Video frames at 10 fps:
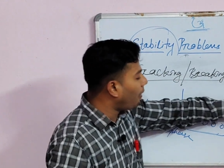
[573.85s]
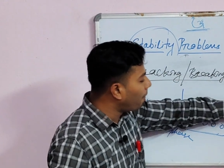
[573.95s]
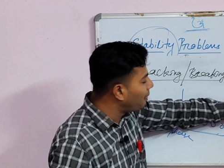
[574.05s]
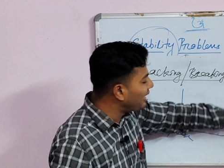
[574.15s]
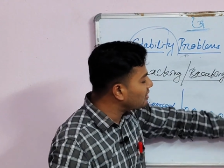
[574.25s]

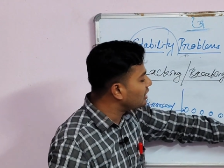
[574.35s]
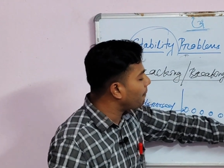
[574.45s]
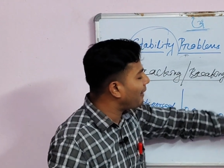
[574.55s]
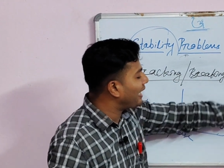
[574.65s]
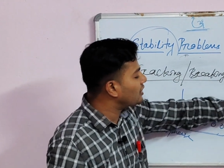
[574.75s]
complete
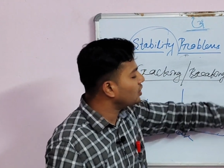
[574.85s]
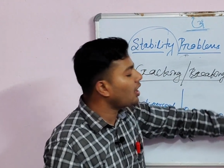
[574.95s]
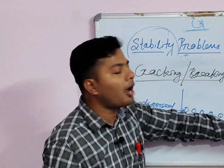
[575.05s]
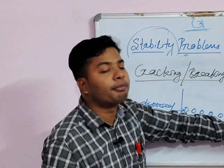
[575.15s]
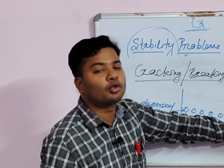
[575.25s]

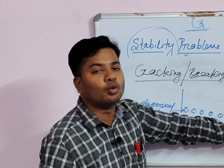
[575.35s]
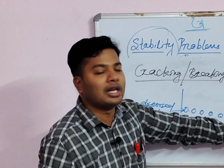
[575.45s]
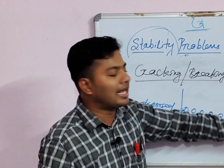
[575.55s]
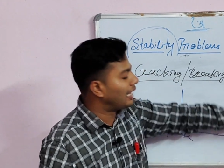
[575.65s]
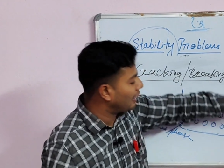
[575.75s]
separation of two
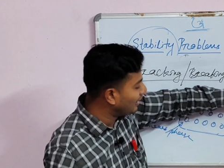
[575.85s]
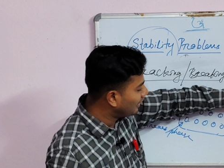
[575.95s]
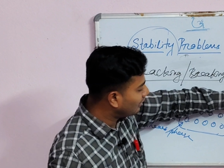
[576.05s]
layers.